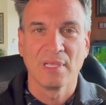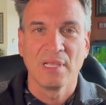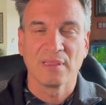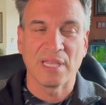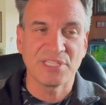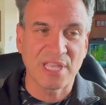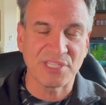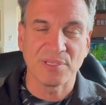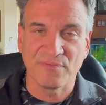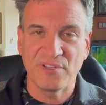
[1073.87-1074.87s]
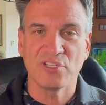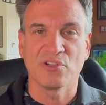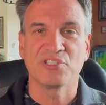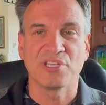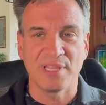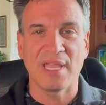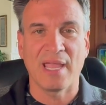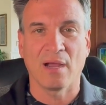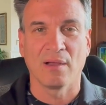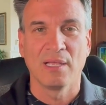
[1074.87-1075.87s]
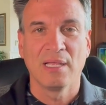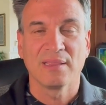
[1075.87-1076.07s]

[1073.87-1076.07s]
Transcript: Let's get some features to the Air.